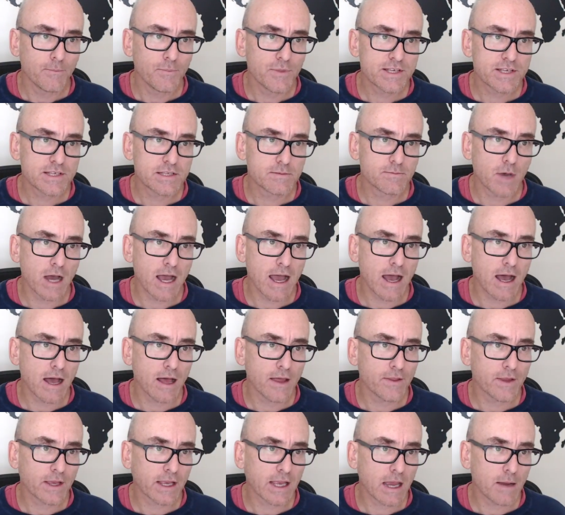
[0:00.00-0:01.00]
This is my
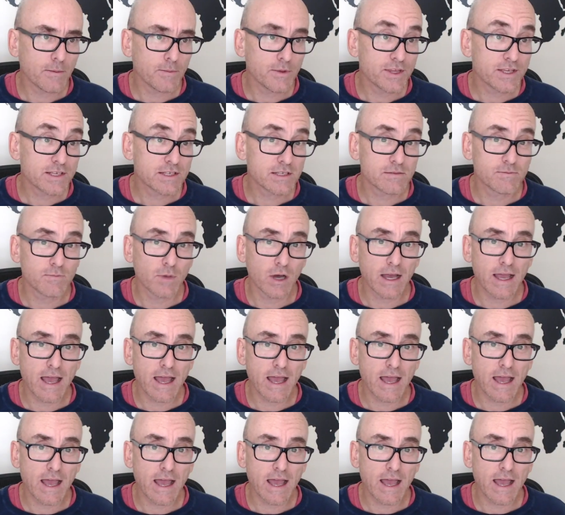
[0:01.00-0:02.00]
other camera. This is my
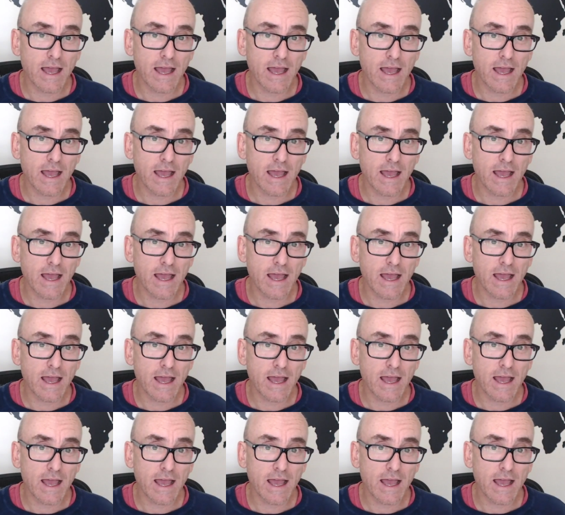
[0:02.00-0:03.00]

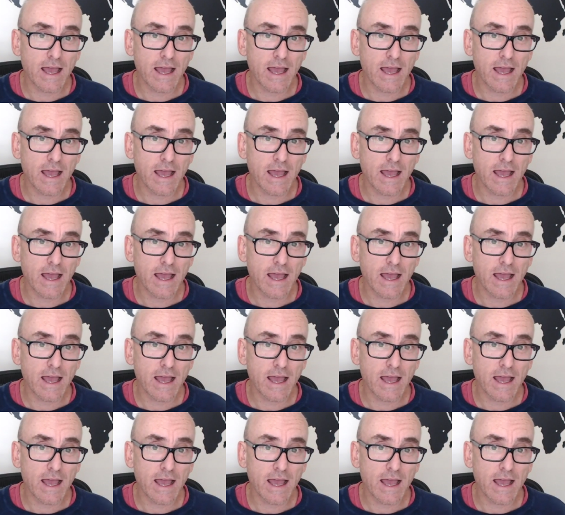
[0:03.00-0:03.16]
iMovie